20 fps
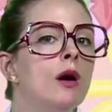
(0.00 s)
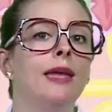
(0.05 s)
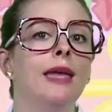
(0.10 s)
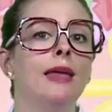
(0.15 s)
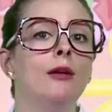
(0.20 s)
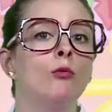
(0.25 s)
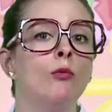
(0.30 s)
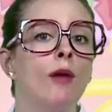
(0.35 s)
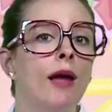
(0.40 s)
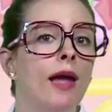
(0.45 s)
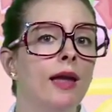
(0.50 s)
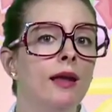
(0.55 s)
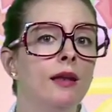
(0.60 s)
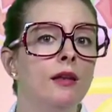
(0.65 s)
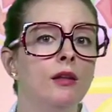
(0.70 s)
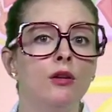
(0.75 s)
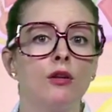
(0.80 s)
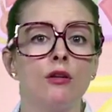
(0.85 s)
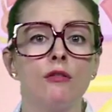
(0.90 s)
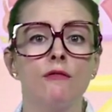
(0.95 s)
can
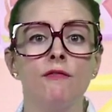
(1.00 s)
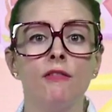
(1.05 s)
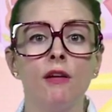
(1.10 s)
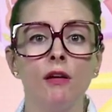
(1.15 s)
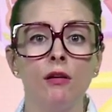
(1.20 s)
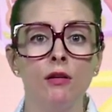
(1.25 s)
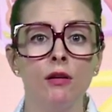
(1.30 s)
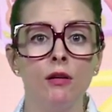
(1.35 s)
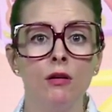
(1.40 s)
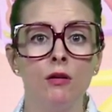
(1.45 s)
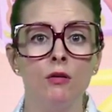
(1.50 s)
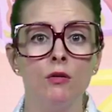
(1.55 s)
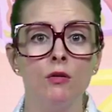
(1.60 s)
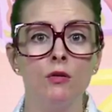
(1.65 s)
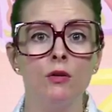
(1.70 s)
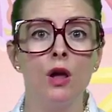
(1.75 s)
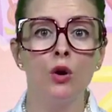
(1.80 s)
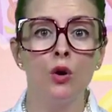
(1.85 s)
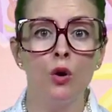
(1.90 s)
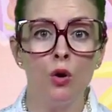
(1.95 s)
write your very
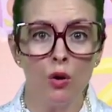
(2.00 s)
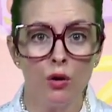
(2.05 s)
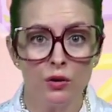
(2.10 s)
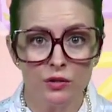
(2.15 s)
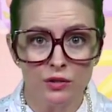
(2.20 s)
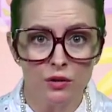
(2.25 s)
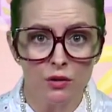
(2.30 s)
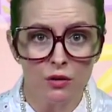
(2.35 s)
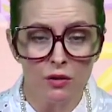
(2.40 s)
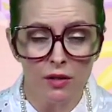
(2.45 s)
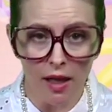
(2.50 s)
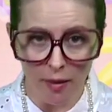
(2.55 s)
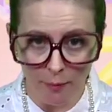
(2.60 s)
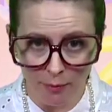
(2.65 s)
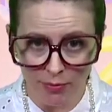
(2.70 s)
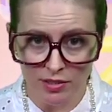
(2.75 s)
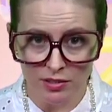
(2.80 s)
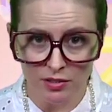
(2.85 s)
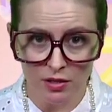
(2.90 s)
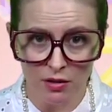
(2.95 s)
own Cool School
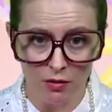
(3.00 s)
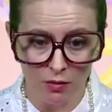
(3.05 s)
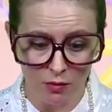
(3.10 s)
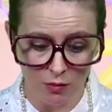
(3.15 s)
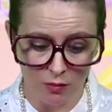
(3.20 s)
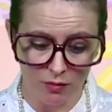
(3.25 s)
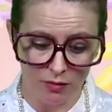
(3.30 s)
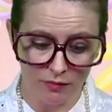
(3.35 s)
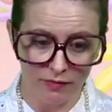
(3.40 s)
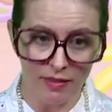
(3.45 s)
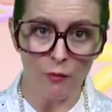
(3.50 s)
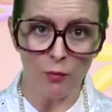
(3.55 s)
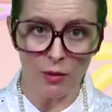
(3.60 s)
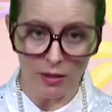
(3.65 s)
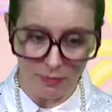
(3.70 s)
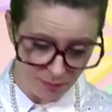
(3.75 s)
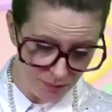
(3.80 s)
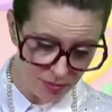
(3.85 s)
episode that we